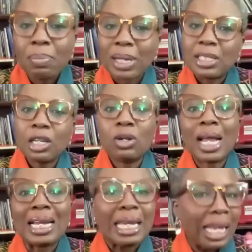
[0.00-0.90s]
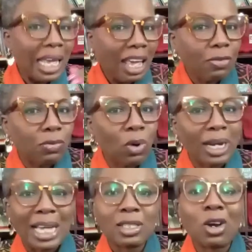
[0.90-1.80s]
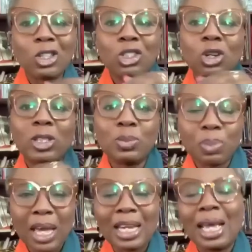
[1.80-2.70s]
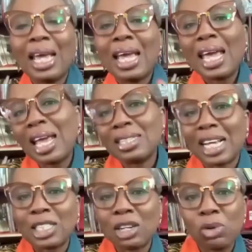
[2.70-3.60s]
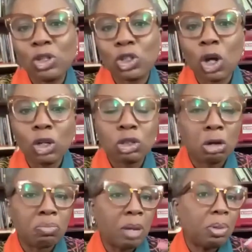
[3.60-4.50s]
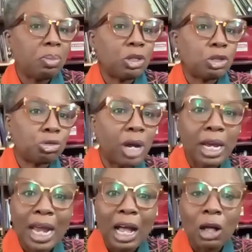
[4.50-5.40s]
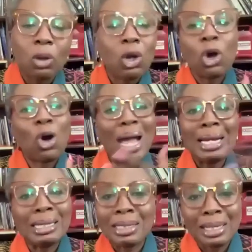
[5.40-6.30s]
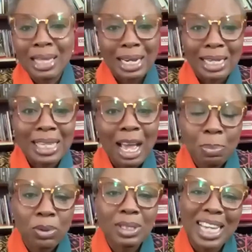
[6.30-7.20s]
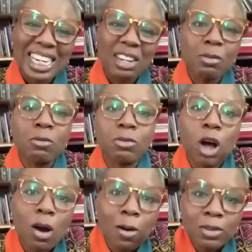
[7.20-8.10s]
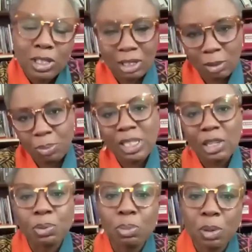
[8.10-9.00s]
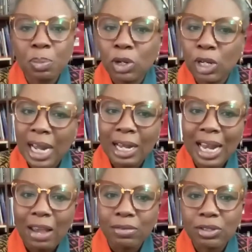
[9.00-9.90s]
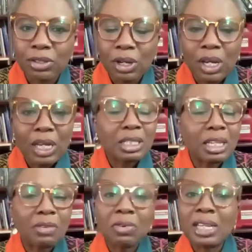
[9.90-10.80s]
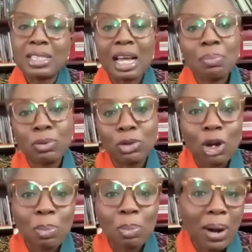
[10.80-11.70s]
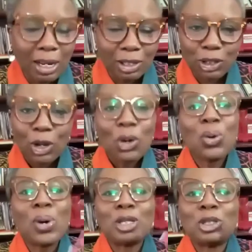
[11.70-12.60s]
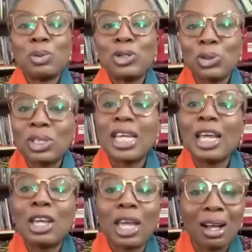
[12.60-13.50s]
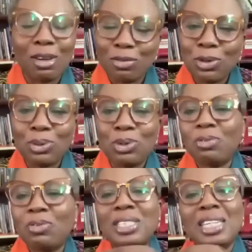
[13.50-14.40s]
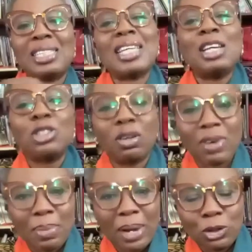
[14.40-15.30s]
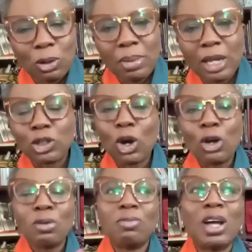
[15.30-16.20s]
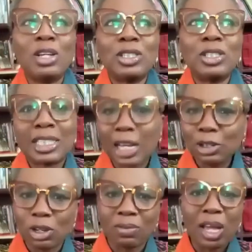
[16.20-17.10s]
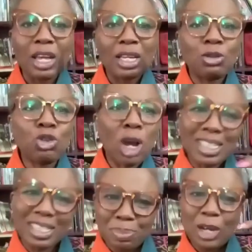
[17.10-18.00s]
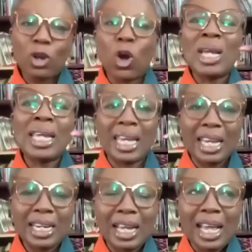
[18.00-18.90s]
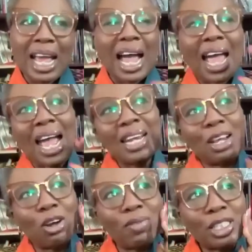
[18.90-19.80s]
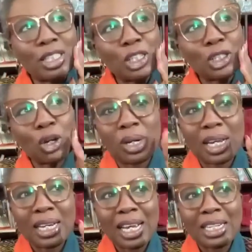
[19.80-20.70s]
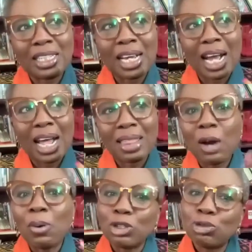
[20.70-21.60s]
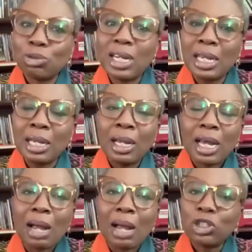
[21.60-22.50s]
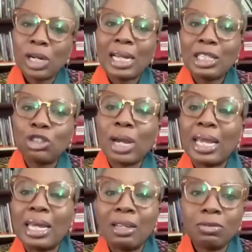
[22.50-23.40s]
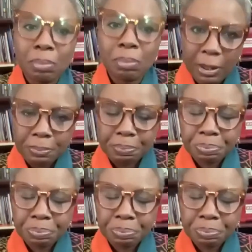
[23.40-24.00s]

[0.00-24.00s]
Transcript: particularly if what has caused us pain is as a result of maybe betrayal or anything that has happened that involved the principal people in our lives. Say, for example, your parents who were supposed to take care of you, you felt a sense of abandonment, or you felt a sense of not belonging. I had a conversation with a lady, and that was really emotionally striking for me.